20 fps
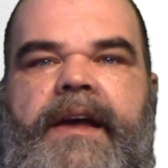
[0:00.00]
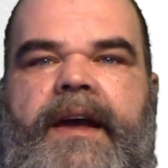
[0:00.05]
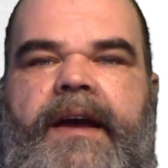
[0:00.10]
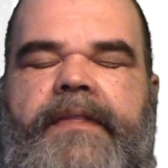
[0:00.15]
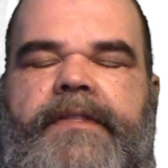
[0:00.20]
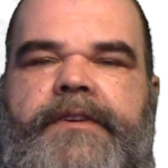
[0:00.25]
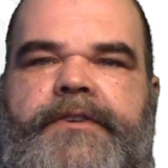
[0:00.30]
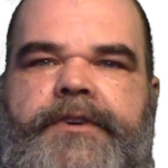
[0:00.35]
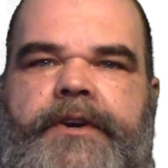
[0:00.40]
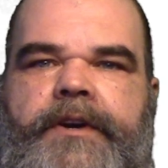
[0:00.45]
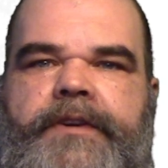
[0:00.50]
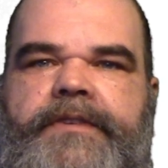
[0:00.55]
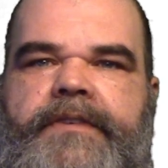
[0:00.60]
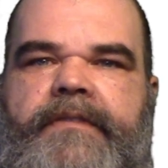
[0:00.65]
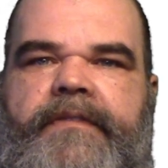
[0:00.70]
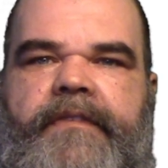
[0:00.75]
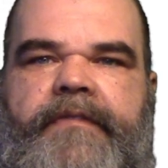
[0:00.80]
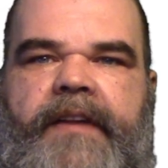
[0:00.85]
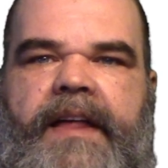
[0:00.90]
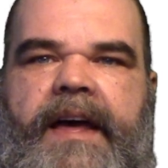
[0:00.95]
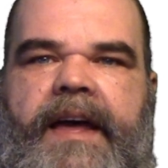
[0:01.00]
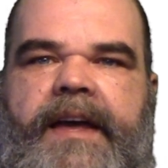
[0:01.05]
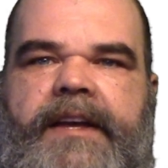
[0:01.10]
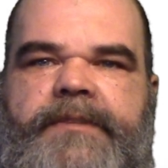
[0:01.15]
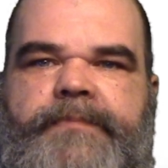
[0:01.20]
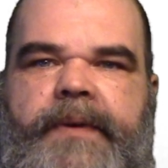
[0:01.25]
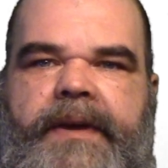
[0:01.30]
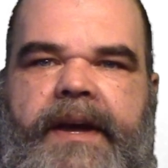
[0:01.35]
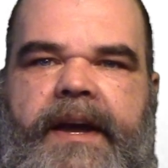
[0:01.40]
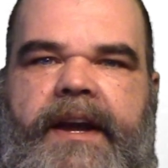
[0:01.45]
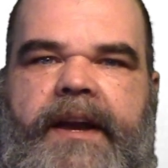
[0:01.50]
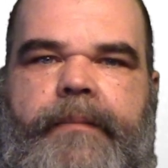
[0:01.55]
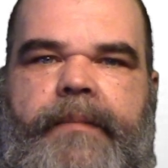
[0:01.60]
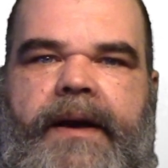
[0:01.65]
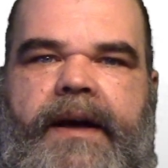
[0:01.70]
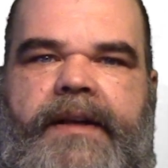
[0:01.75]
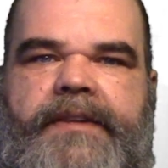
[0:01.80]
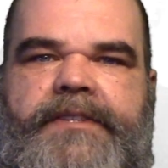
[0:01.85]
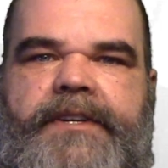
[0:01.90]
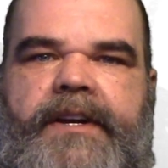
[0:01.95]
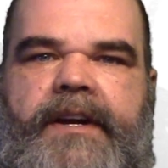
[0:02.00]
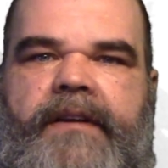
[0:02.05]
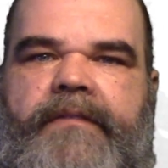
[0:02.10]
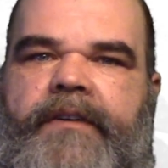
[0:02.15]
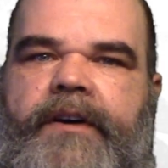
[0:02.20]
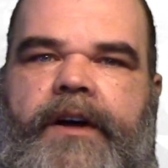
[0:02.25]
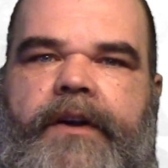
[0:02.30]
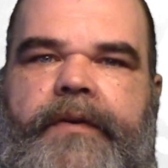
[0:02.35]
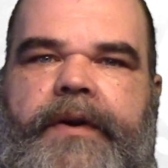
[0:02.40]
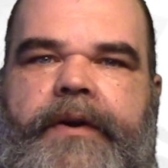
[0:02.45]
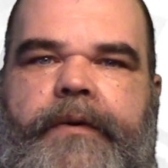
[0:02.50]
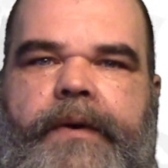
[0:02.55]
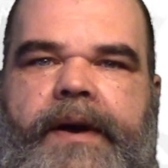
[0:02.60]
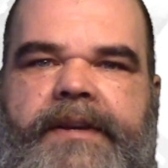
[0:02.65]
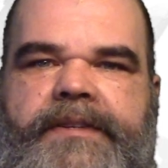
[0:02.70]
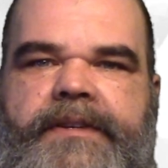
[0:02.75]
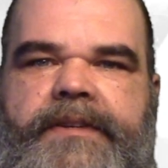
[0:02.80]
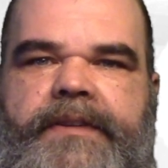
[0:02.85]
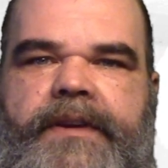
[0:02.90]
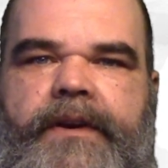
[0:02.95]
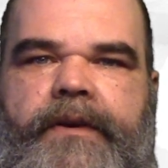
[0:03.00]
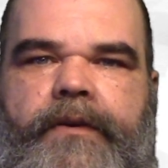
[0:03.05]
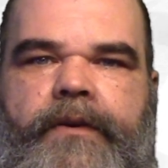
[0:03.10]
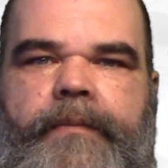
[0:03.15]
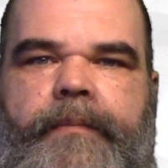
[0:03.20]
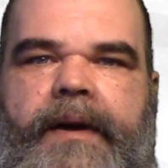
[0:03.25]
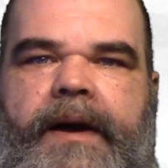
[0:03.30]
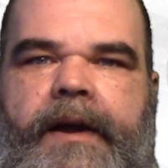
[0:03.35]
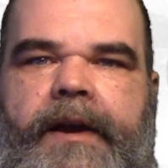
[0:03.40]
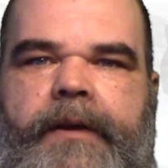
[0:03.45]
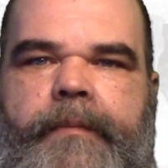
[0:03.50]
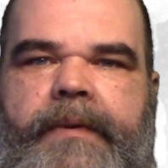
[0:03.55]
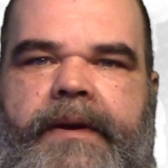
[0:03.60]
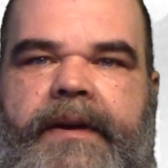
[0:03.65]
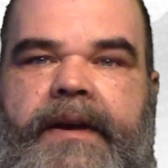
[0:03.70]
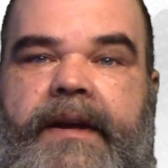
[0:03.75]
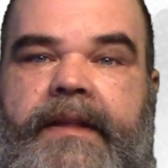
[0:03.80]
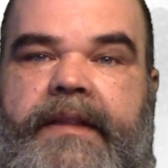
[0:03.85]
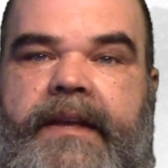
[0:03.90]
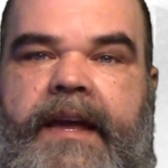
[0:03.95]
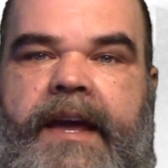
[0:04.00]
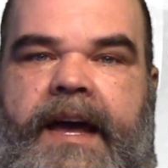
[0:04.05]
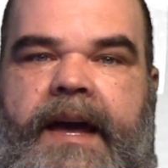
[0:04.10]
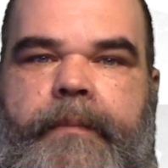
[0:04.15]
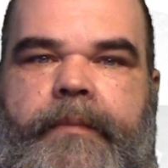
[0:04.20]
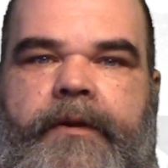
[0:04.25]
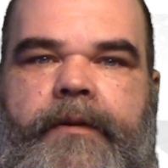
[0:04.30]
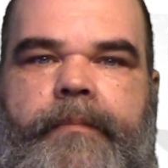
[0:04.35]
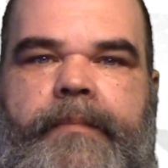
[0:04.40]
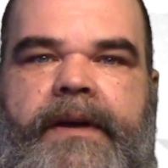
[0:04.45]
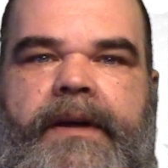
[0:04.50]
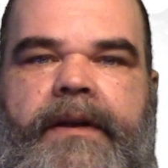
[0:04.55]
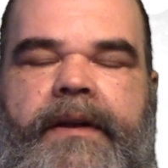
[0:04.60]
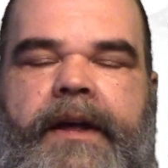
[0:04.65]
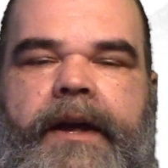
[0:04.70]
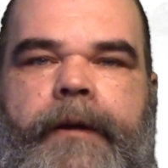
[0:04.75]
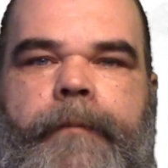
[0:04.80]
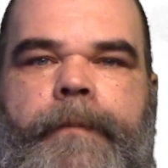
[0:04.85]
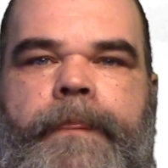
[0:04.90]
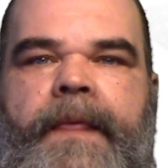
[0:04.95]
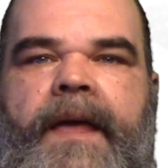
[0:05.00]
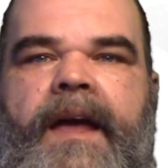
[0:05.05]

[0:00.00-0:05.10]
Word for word: and the Church of the Flying Spaghetti Monster have all requested their own monument at the Capitol building.